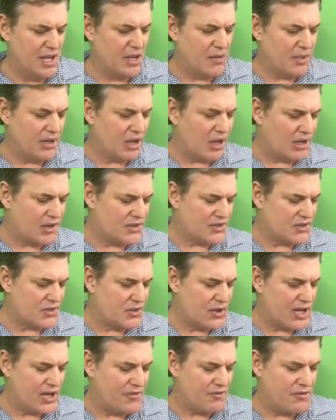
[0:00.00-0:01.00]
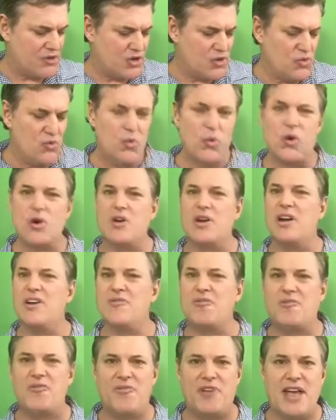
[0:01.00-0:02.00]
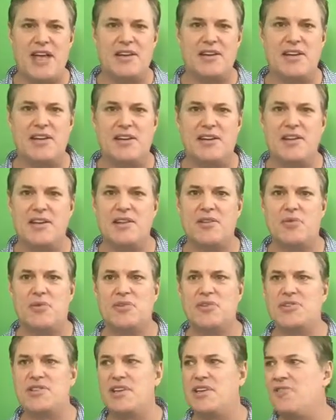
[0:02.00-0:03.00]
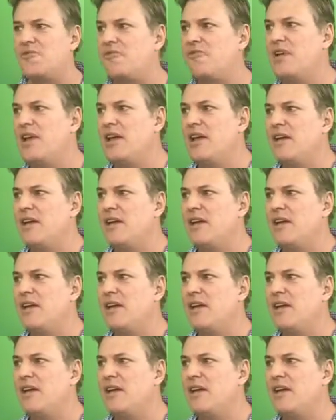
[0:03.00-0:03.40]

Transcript: But also if you were offended, in other words, if